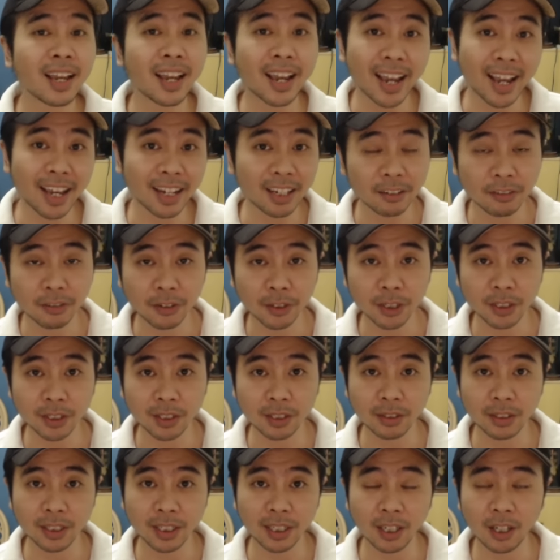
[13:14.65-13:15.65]

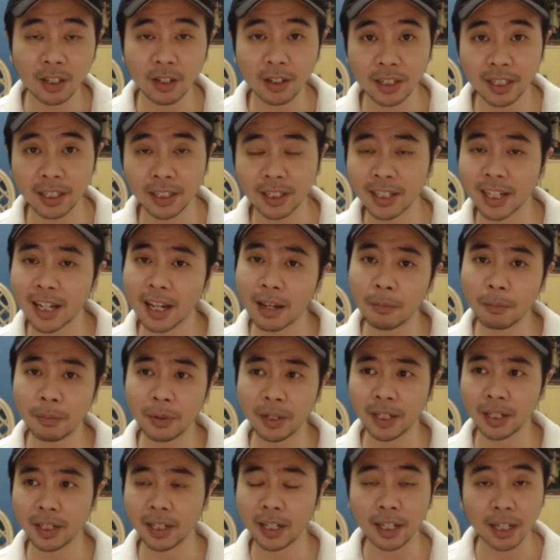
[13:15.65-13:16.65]
anniversary login
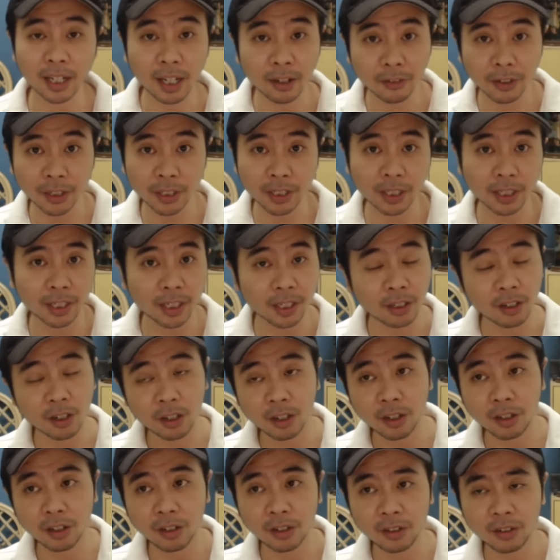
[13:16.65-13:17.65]
campaign and everything,
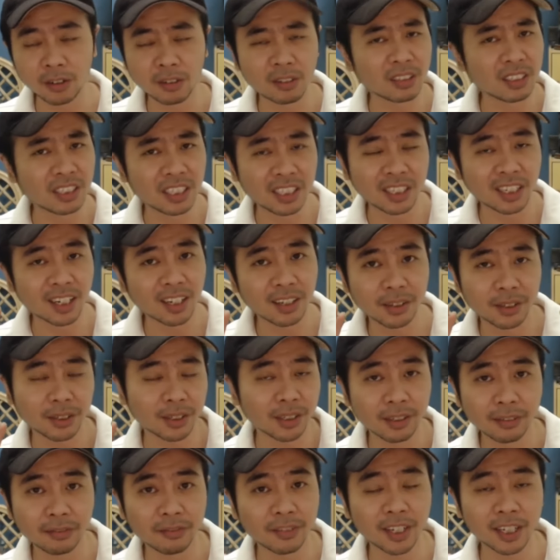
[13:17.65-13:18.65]
all the other
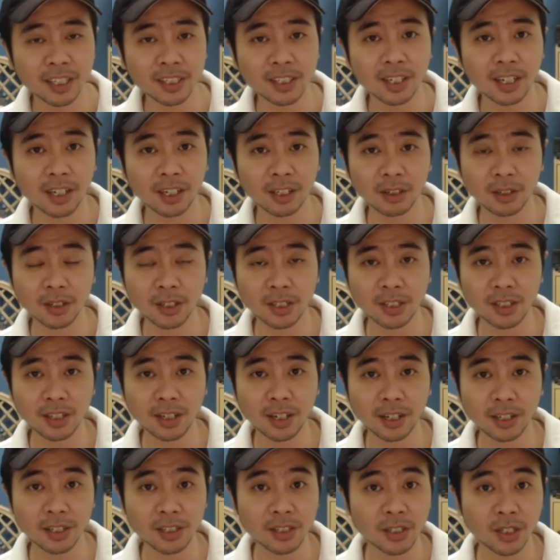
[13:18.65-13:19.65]
events are gonna
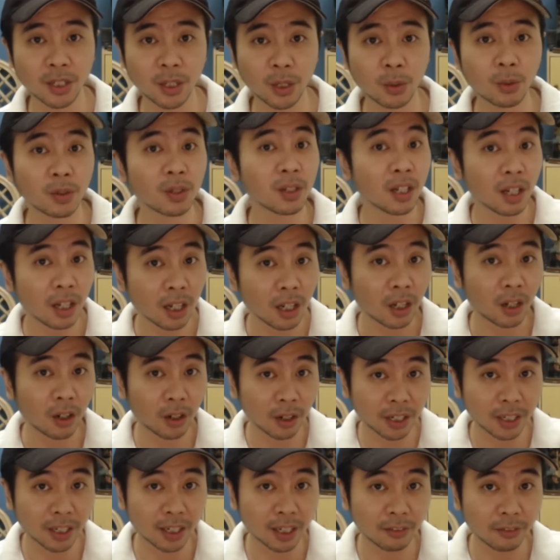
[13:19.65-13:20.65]
start, so
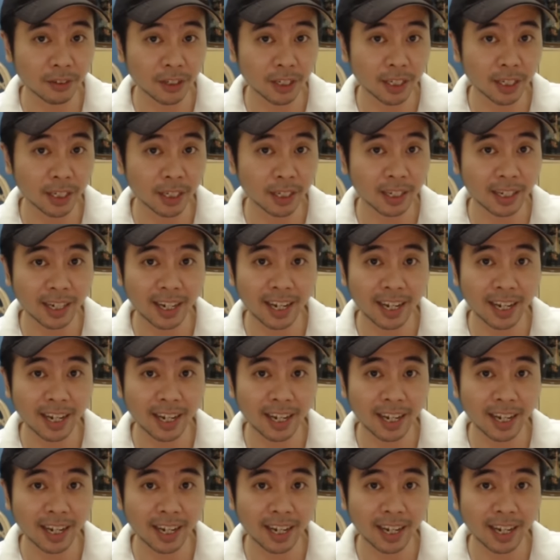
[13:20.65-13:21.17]
log in every day.